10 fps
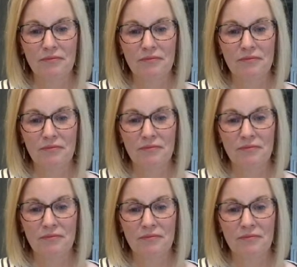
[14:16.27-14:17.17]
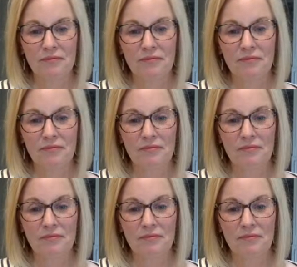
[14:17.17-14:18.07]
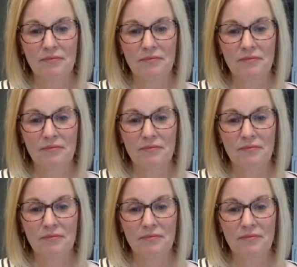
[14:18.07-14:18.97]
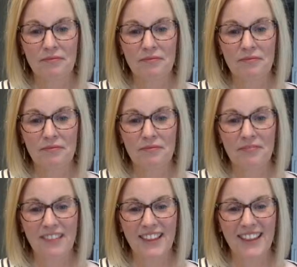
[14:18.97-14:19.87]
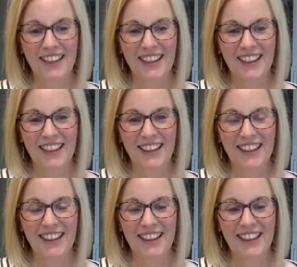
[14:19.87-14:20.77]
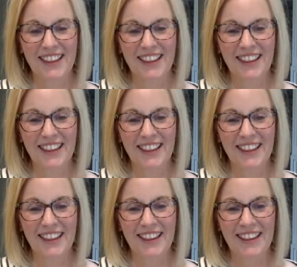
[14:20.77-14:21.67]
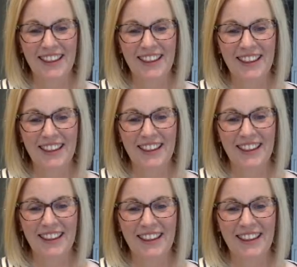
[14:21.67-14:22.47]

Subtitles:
[no speech]